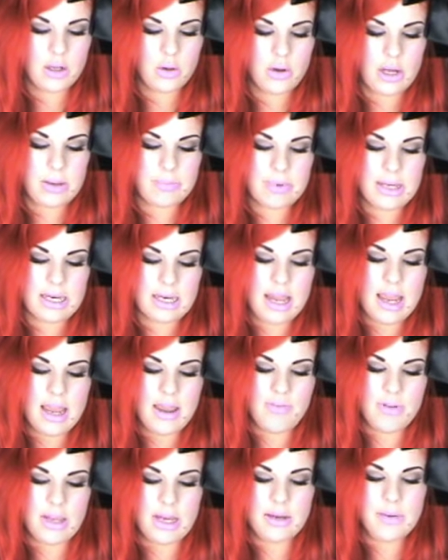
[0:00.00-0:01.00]
little bit
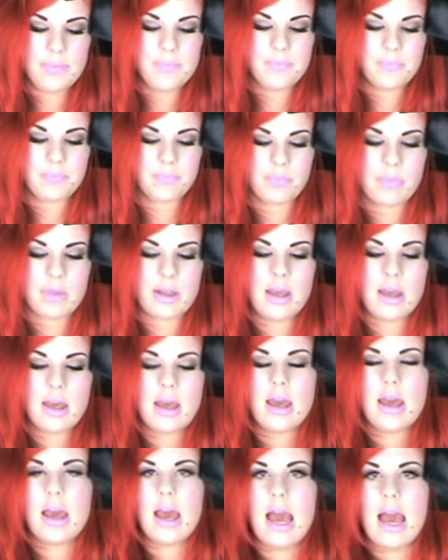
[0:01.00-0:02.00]
heavier.
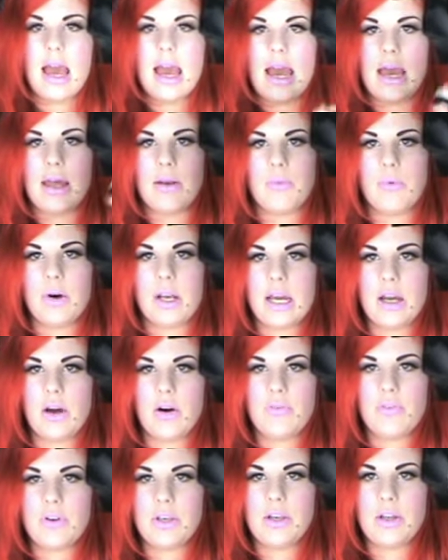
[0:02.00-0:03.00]
And what I
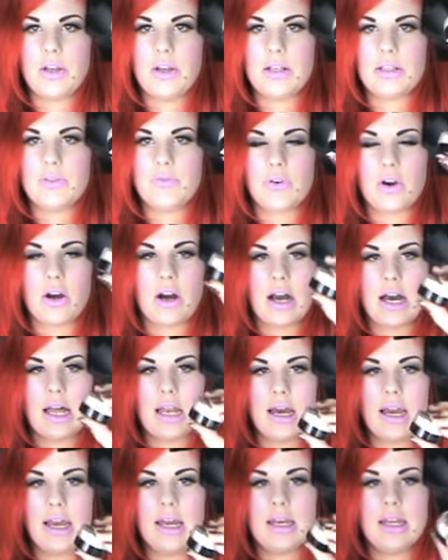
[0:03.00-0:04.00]
often use for a
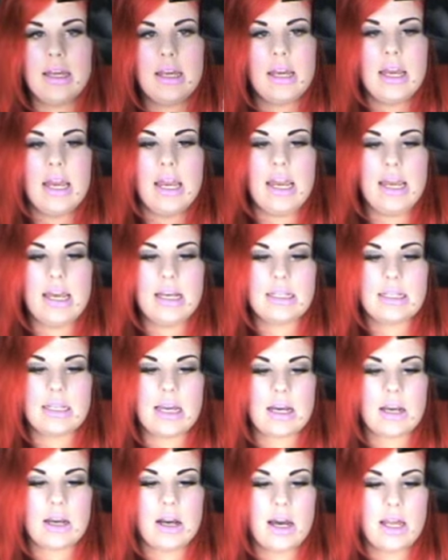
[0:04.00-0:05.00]
highlight is
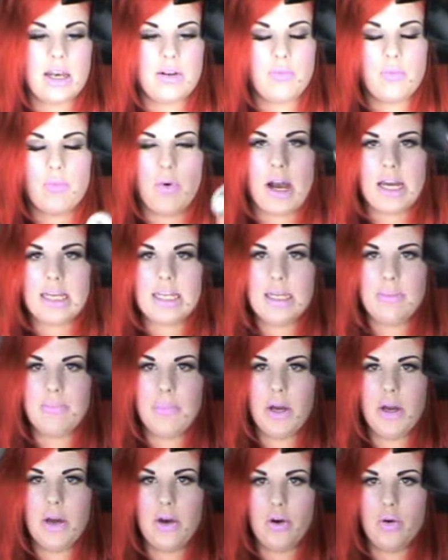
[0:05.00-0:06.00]
a kind of whitey
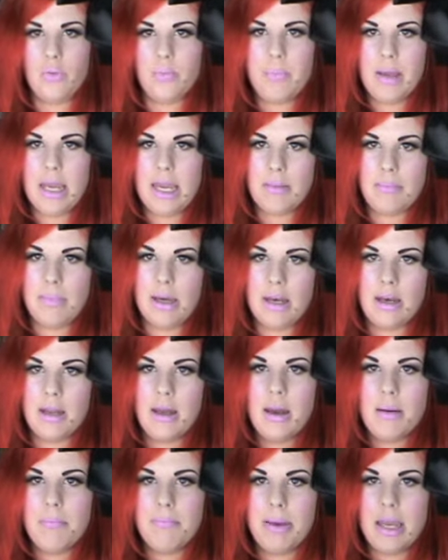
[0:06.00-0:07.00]
pearl pigment.
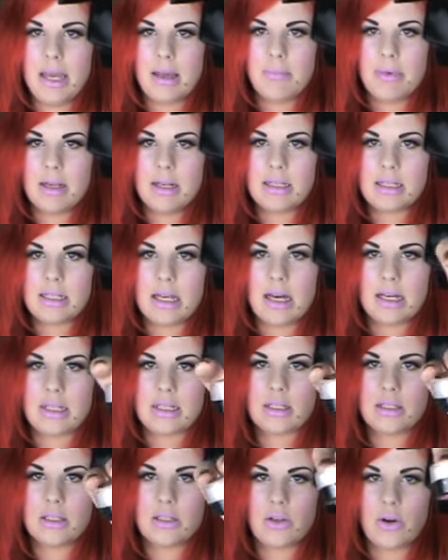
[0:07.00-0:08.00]
Pigments are
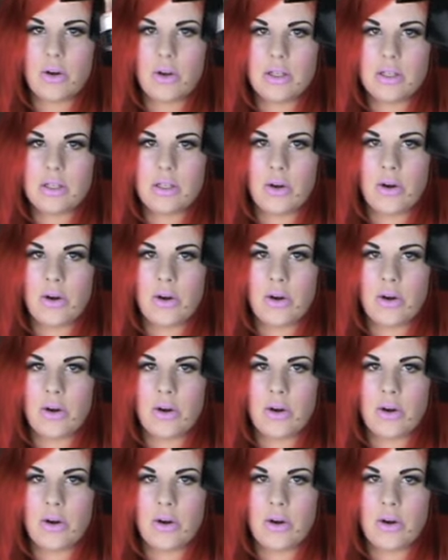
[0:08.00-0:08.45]
so